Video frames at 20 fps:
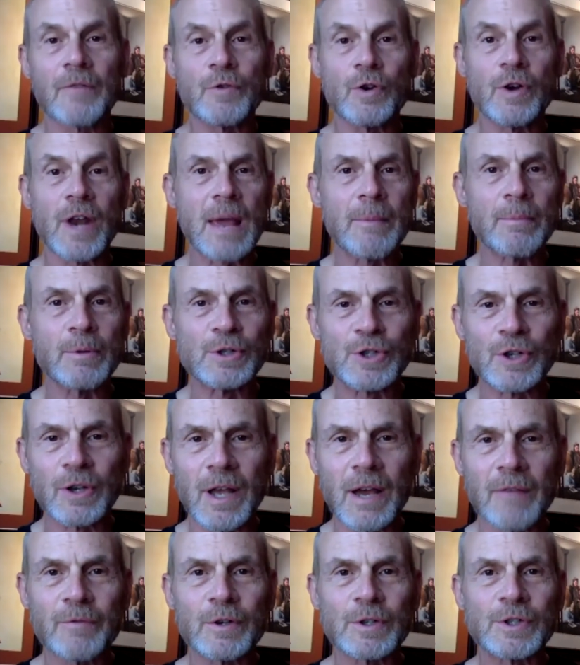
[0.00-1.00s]
your neighbors, you
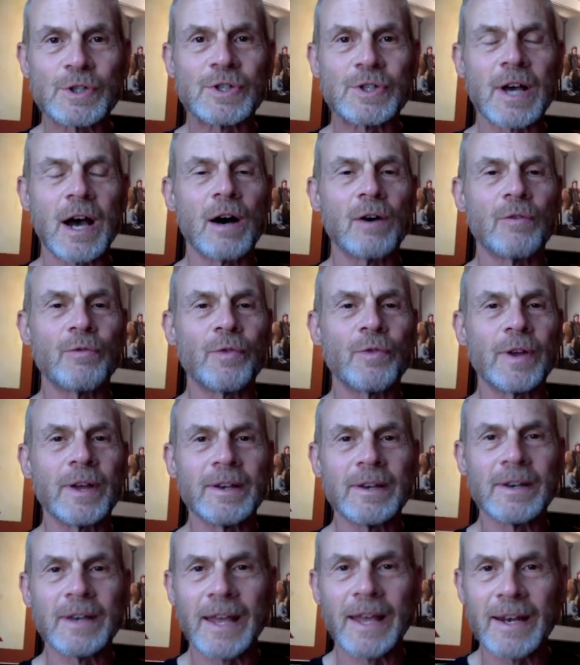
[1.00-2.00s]
love yourself,
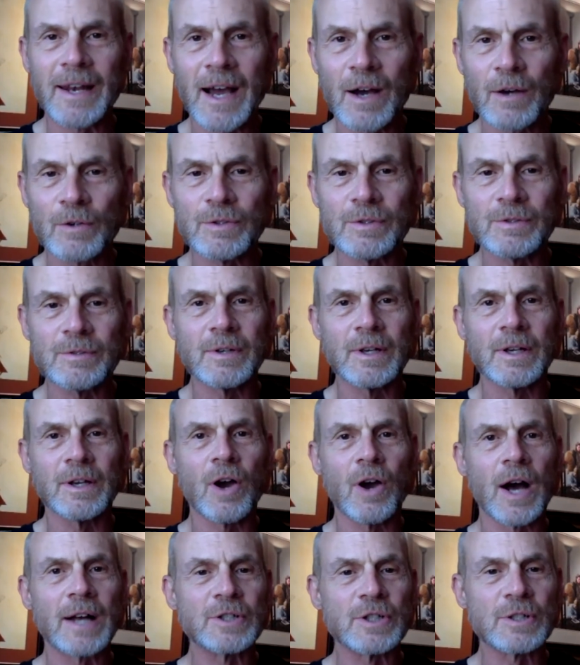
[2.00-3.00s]
and
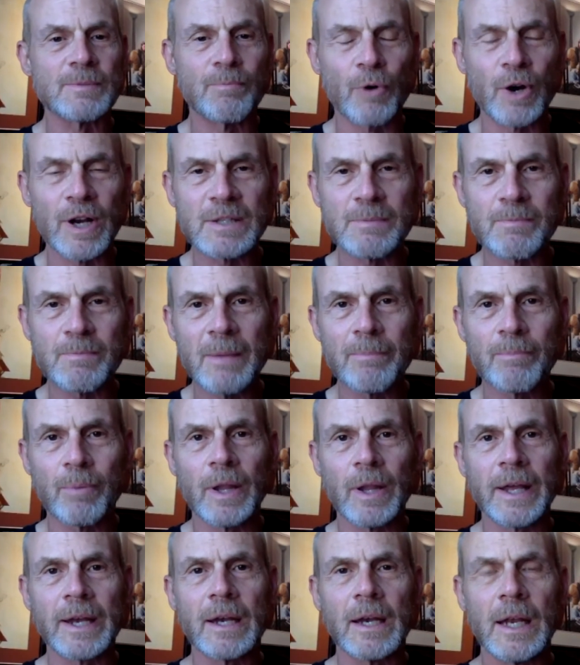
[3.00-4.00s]
God just brings
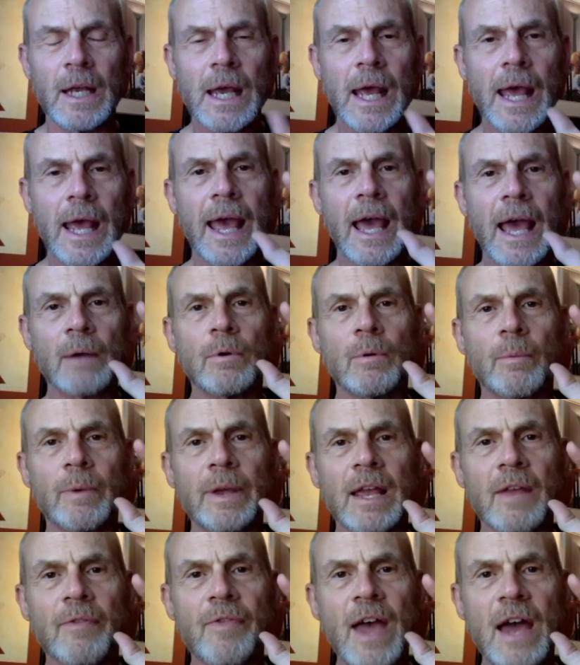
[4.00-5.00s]
people in. And when we
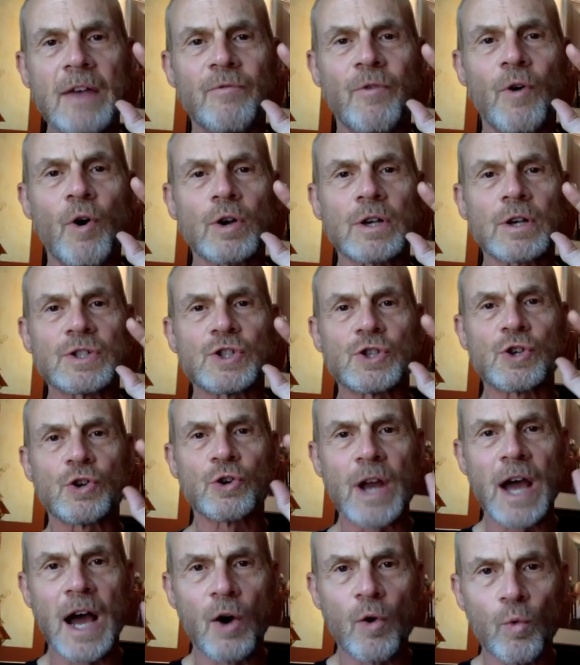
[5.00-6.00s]
get that focus
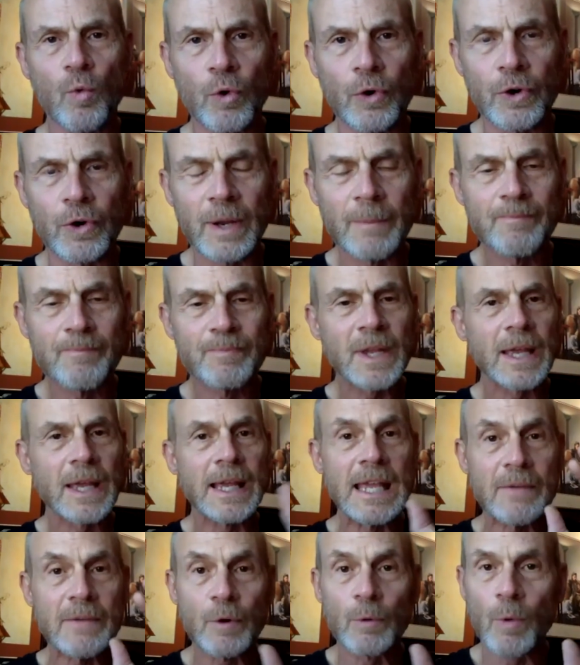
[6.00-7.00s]
turned outward,
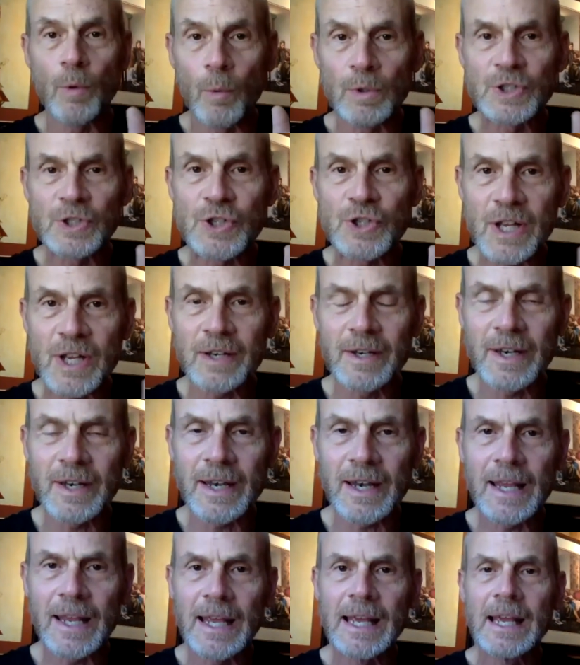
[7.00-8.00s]
even when we're
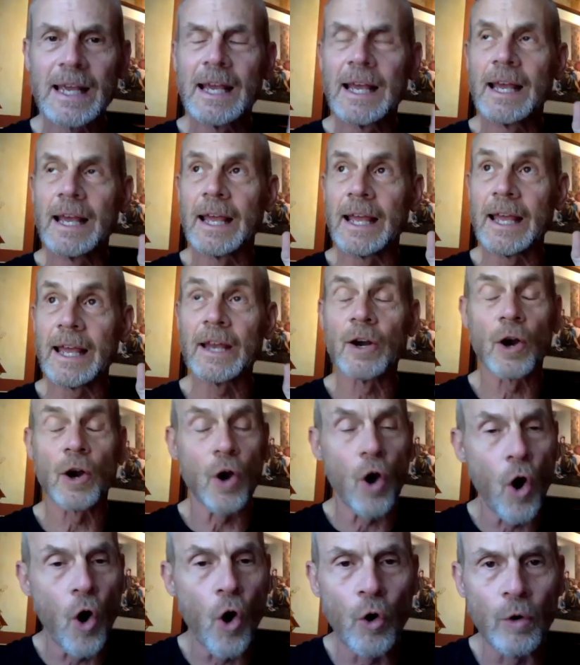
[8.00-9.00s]
sitting in our
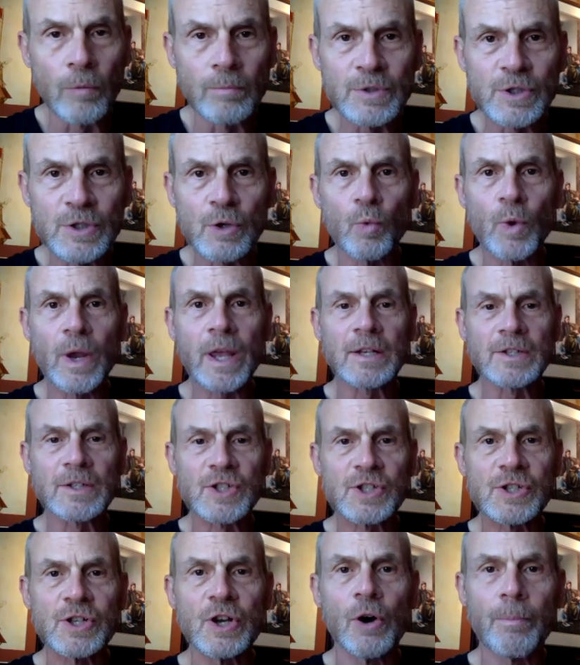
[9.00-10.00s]
homes, we can
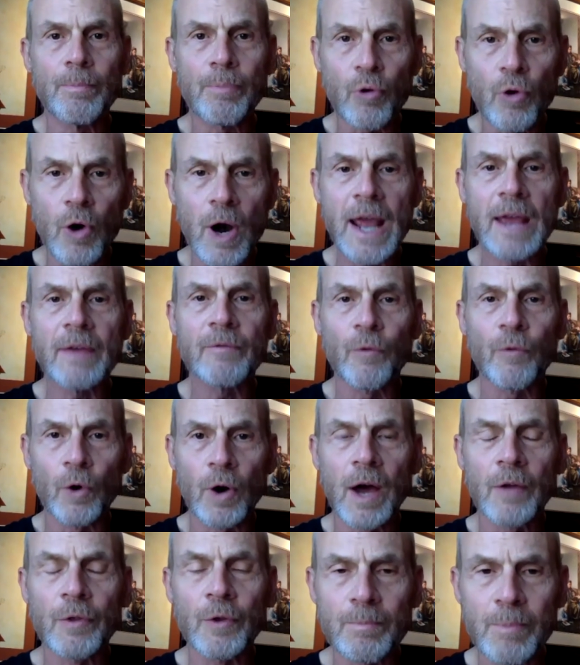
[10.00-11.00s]
still pray for
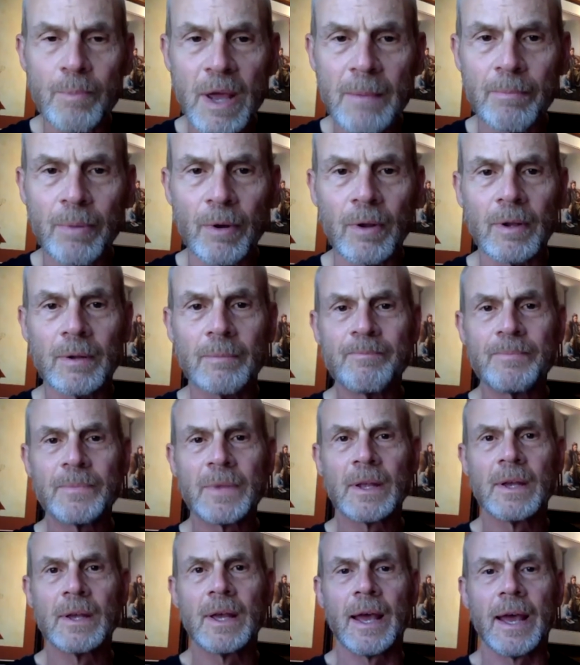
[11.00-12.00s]
other people.
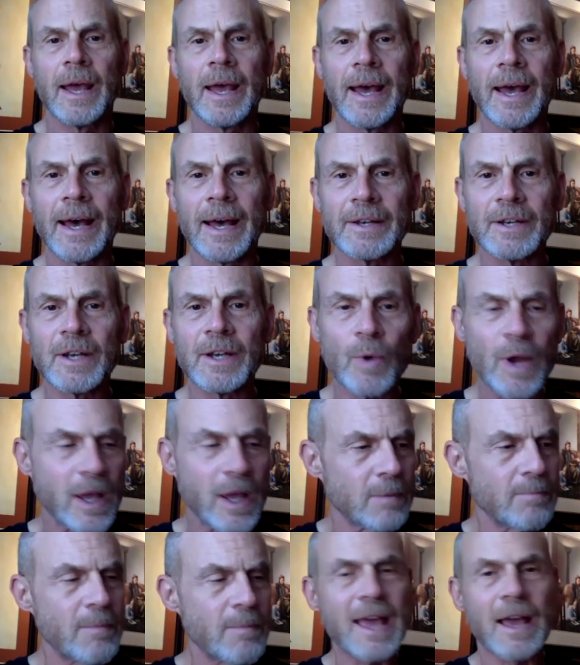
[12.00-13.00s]
And we
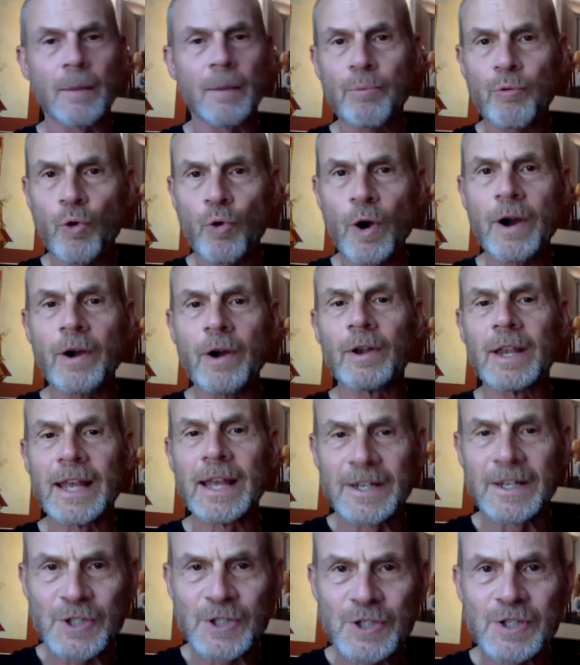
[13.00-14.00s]
can make a prayer
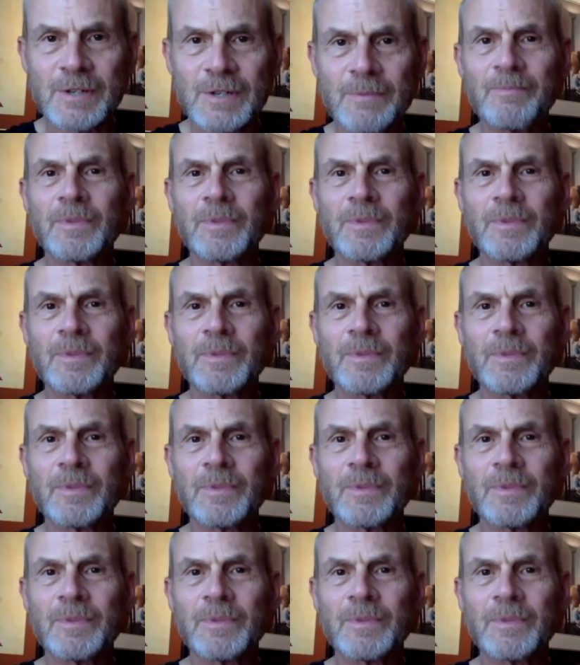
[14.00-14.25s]
list,